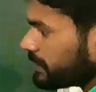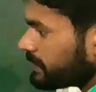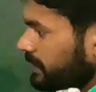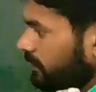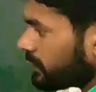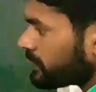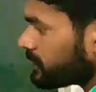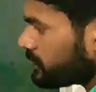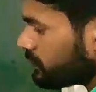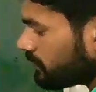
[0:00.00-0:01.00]
is
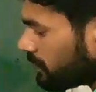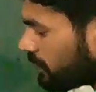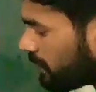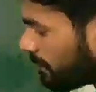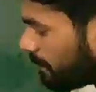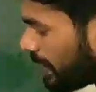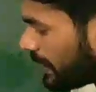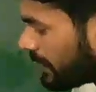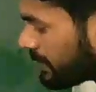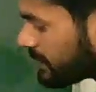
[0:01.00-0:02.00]
equals to
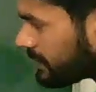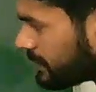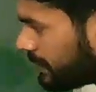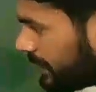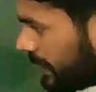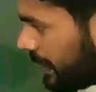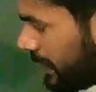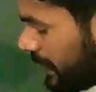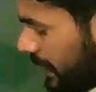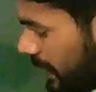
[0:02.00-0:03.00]
minus
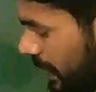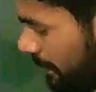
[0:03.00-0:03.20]
dt